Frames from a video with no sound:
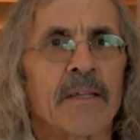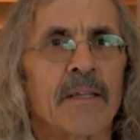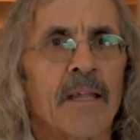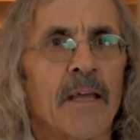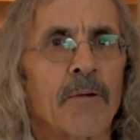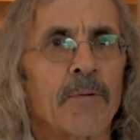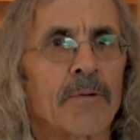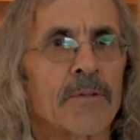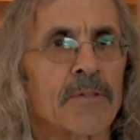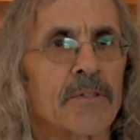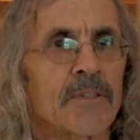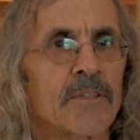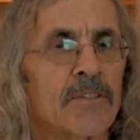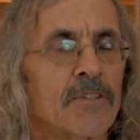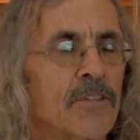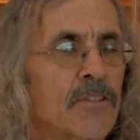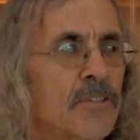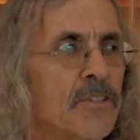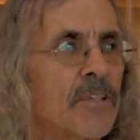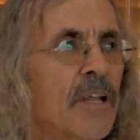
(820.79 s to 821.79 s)
They were
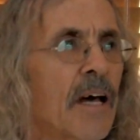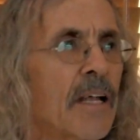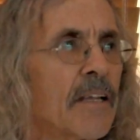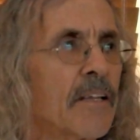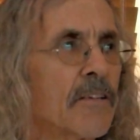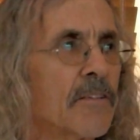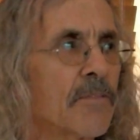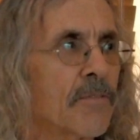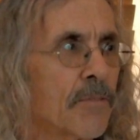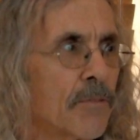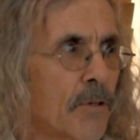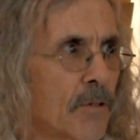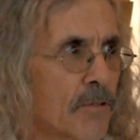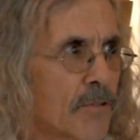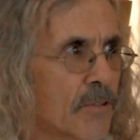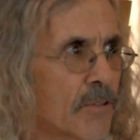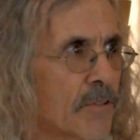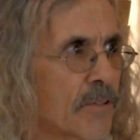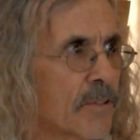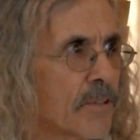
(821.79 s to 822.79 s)
just not as
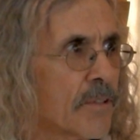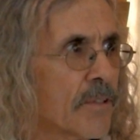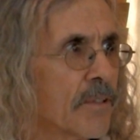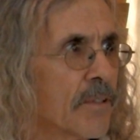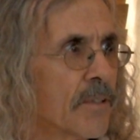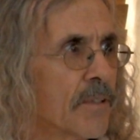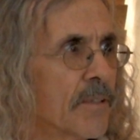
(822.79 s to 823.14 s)
ferocious.